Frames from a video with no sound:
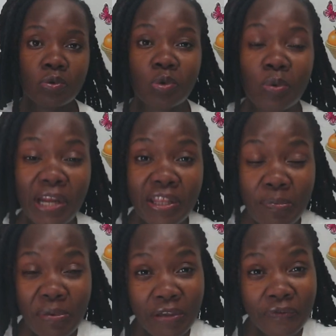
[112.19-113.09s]
So what are
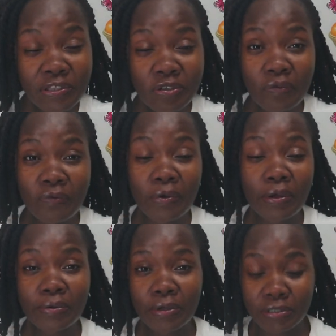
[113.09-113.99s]
the benefits of
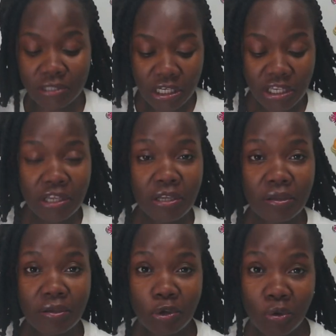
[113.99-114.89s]

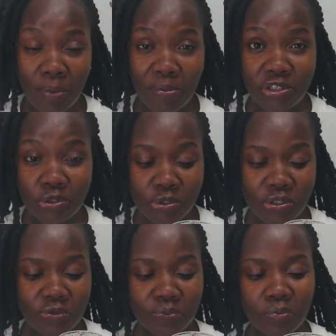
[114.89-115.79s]
taking cucumber juice?